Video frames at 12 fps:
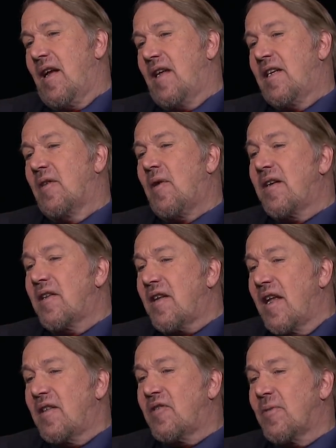
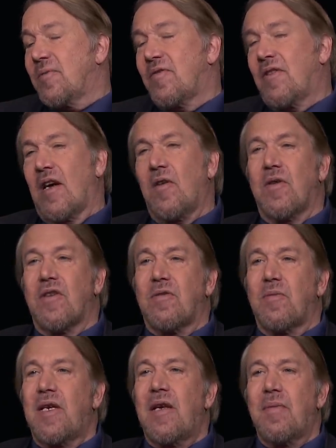in terms of terrorists,
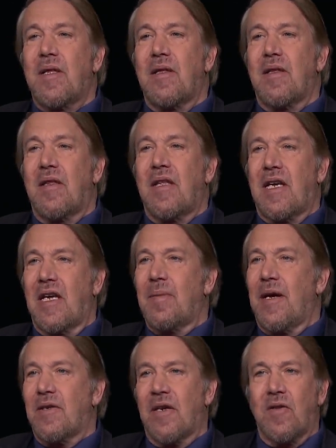we have been thinking
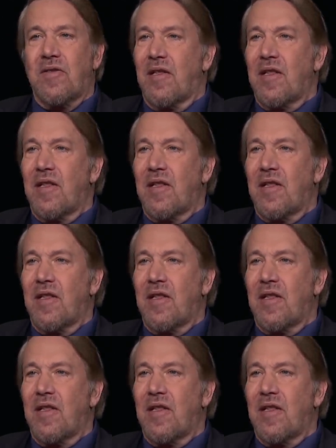about terrorists,